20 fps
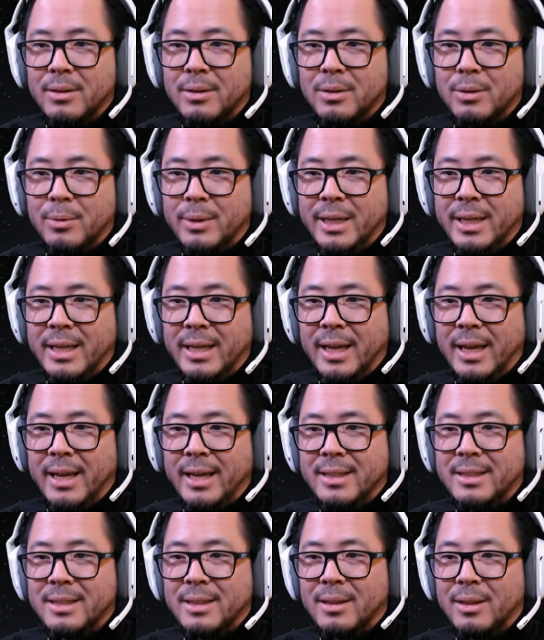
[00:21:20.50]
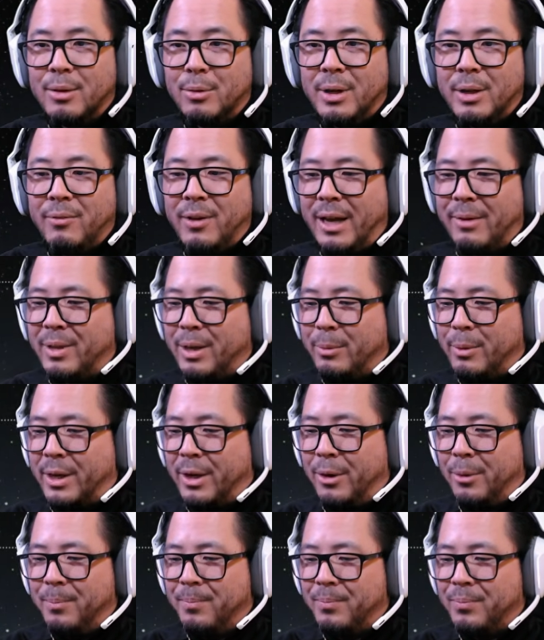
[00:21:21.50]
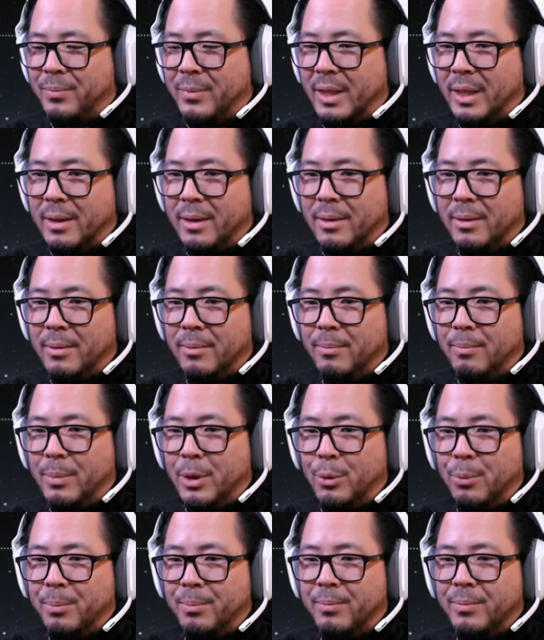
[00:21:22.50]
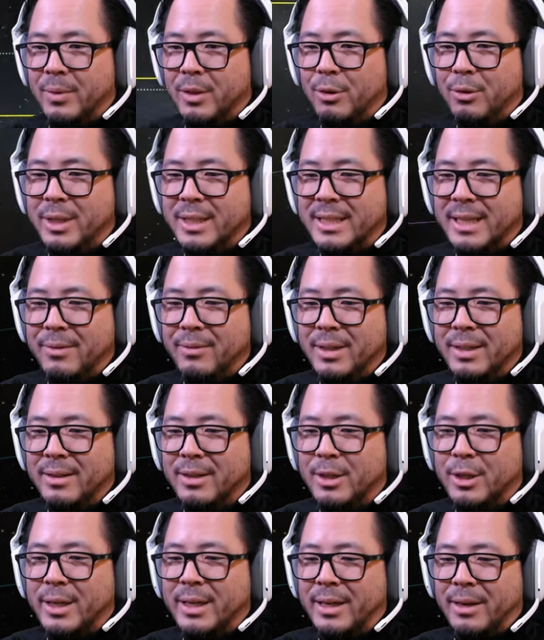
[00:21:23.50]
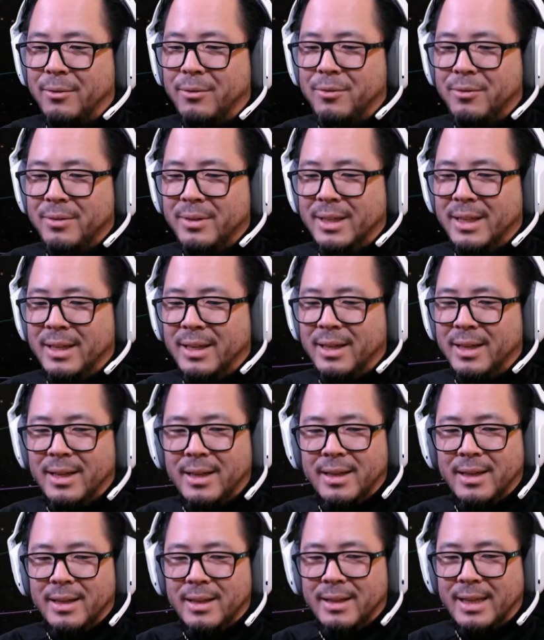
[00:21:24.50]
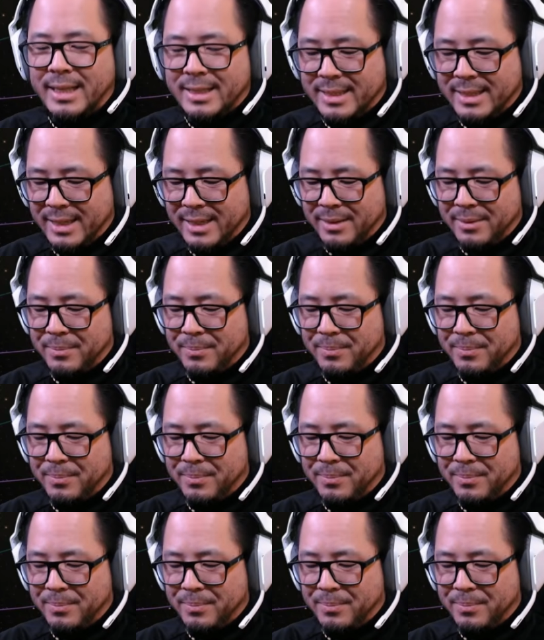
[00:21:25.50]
28, 35, there we go. Boom, 37, good enough. That's it.